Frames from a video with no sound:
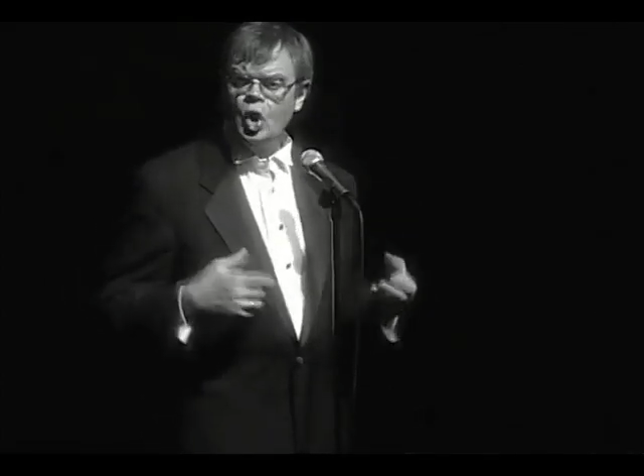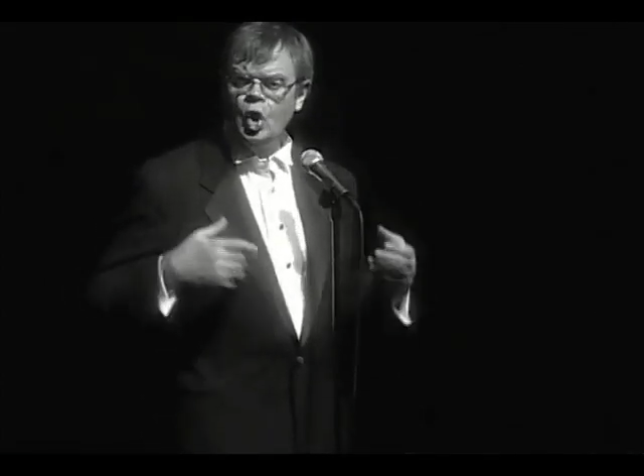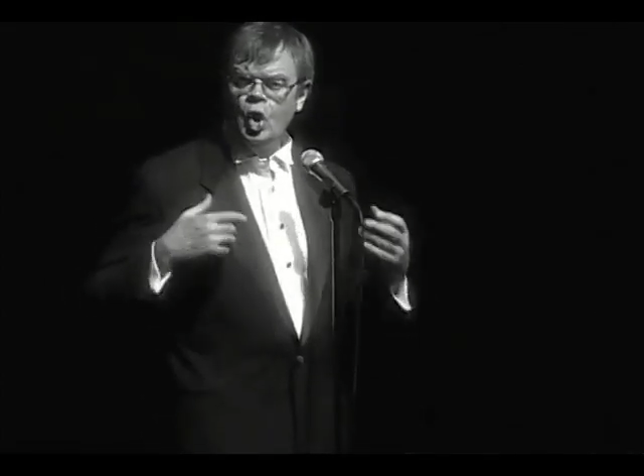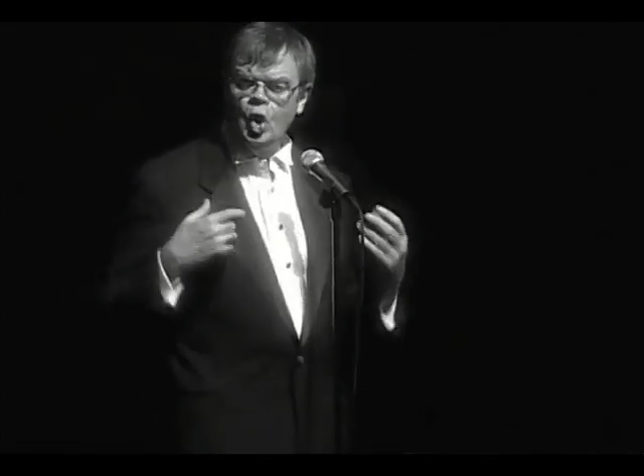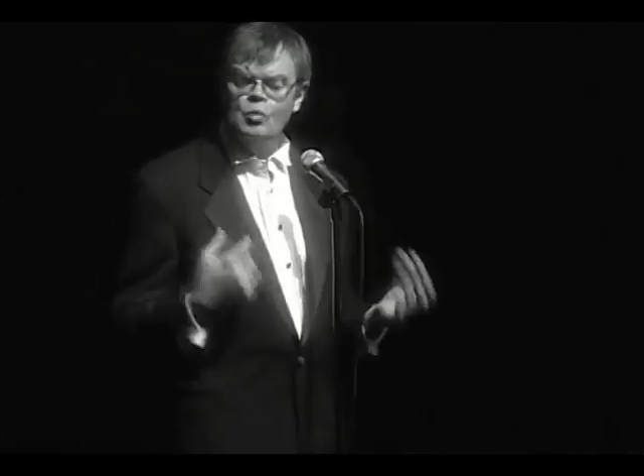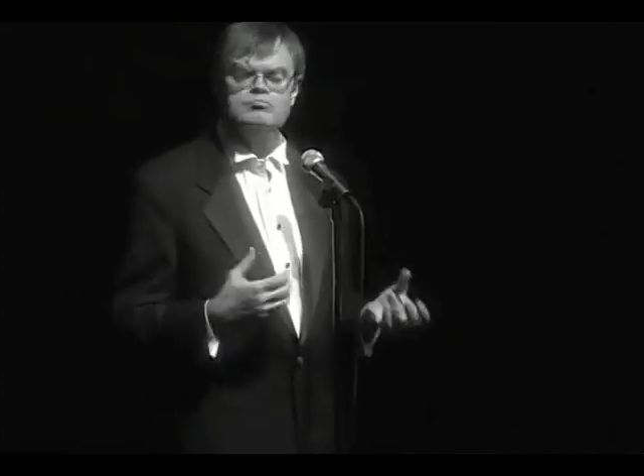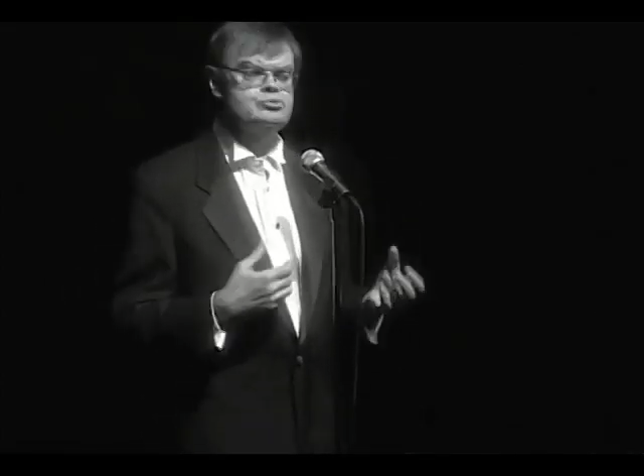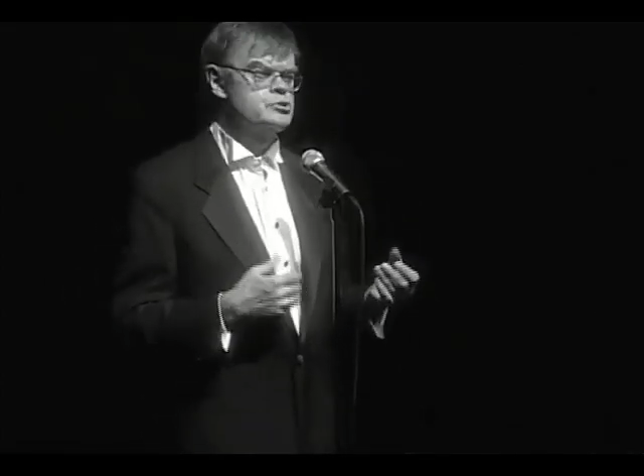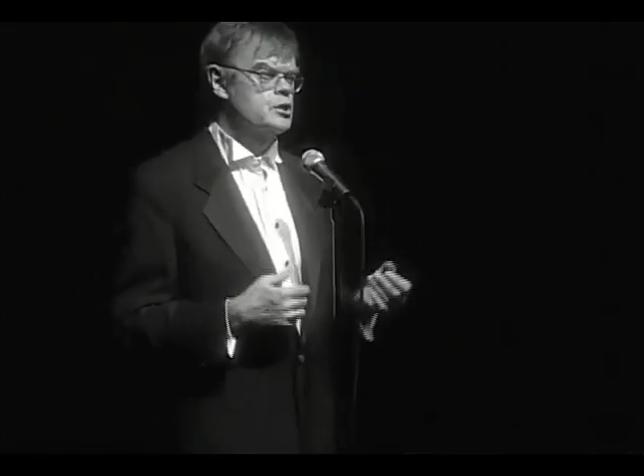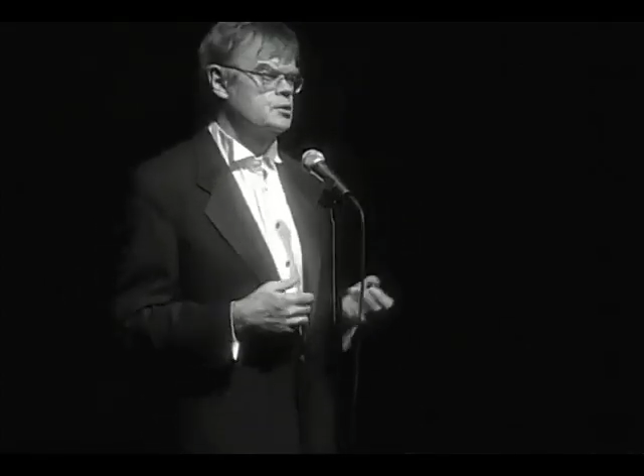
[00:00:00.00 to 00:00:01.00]

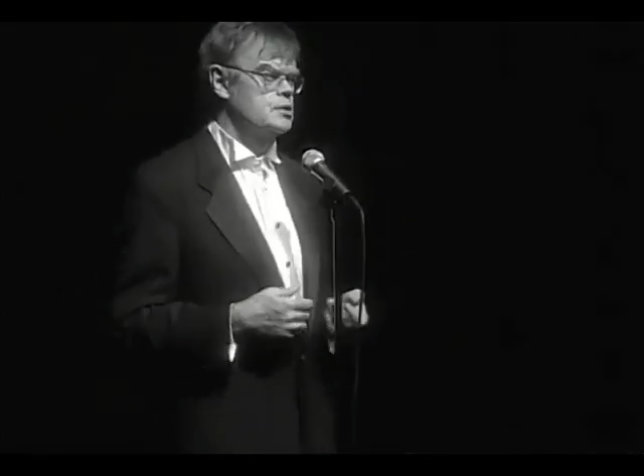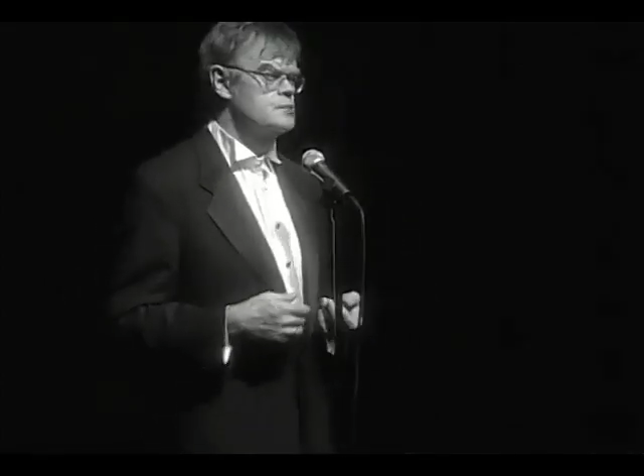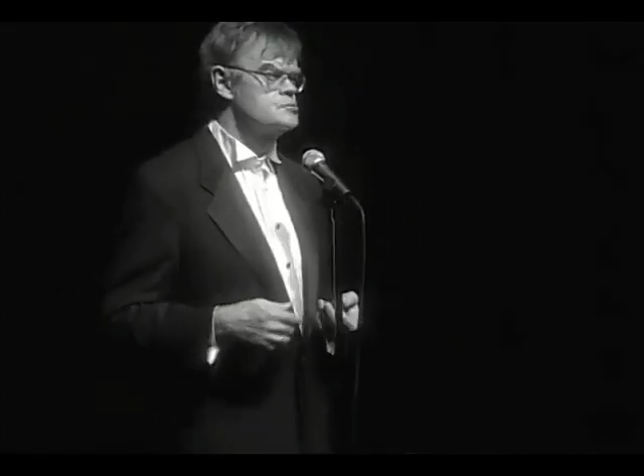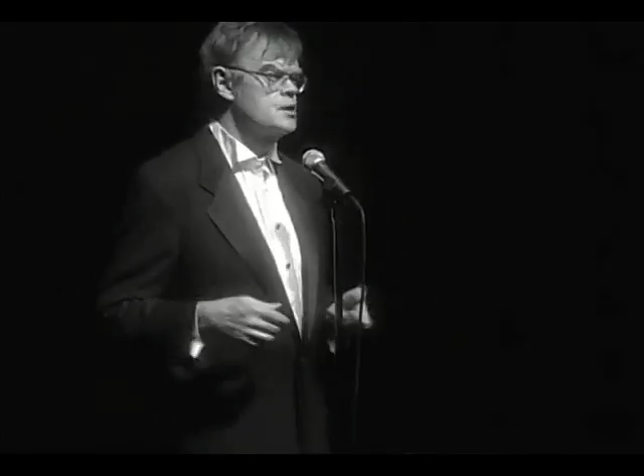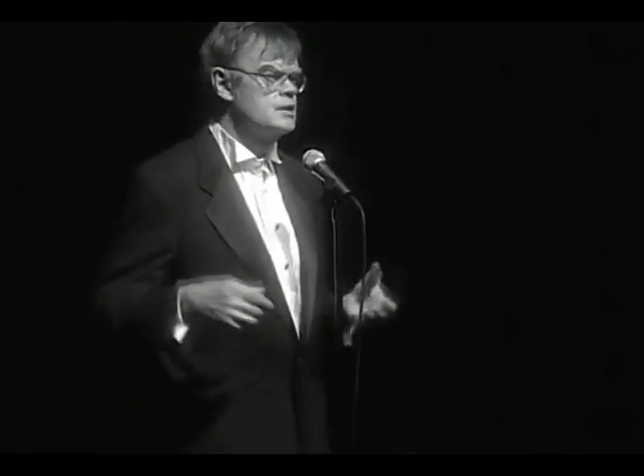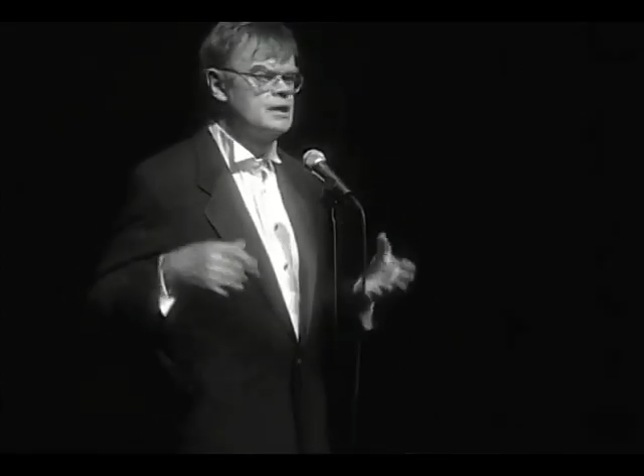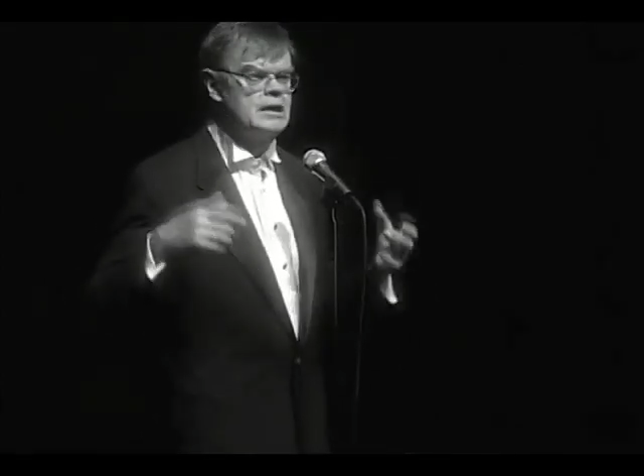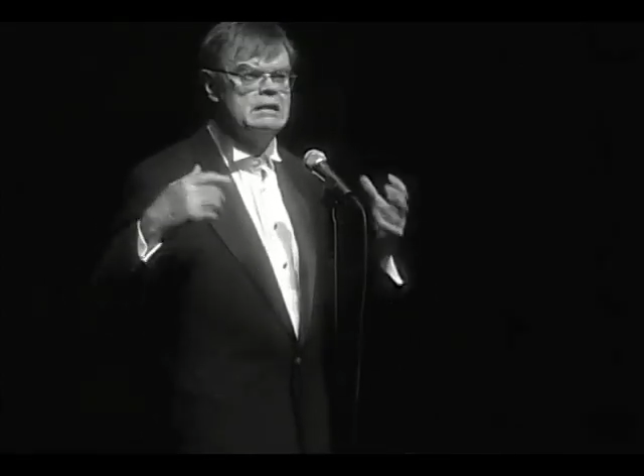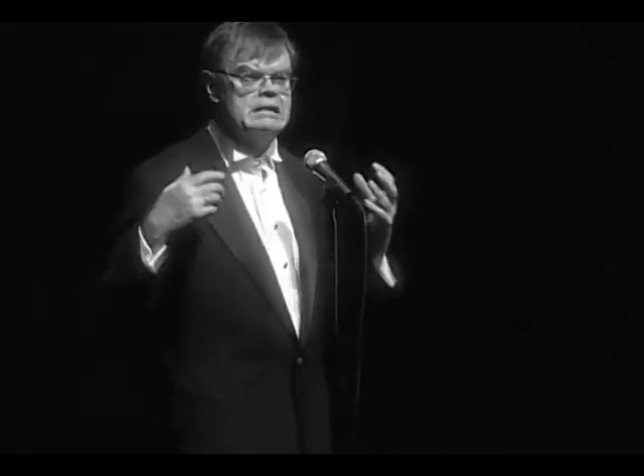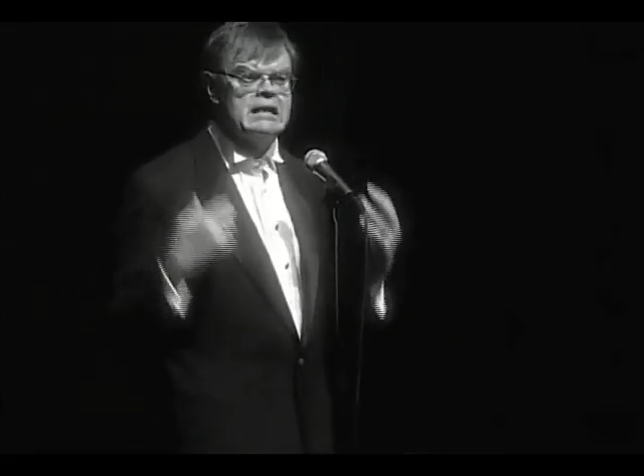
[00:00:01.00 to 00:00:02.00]
homesickness and
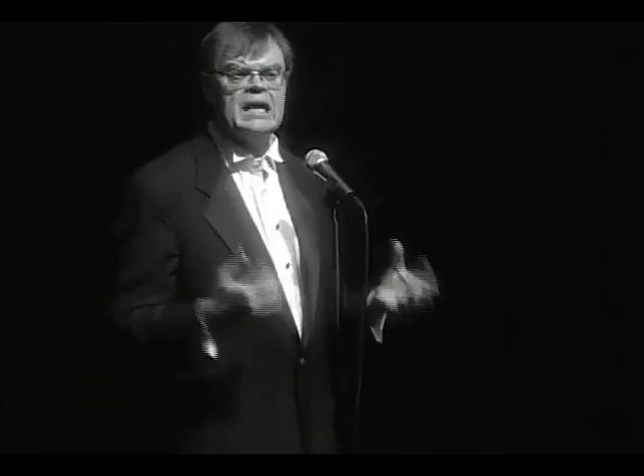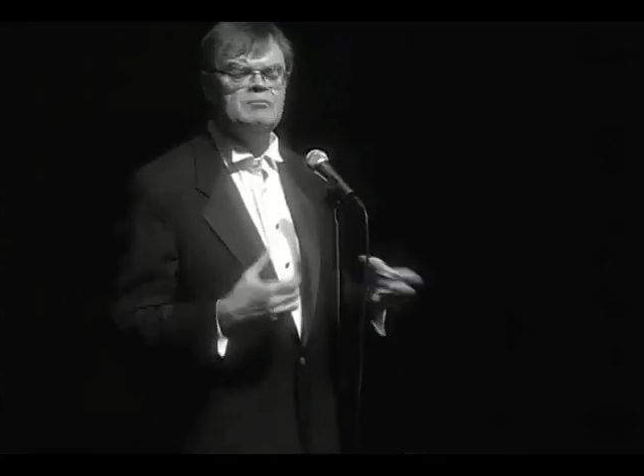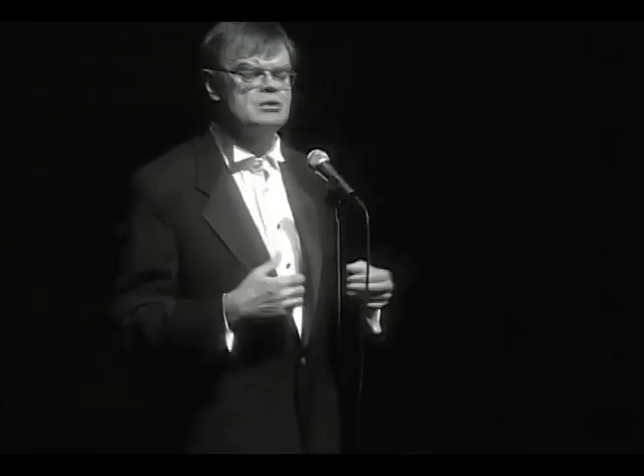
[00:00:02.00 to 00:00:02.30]
they came to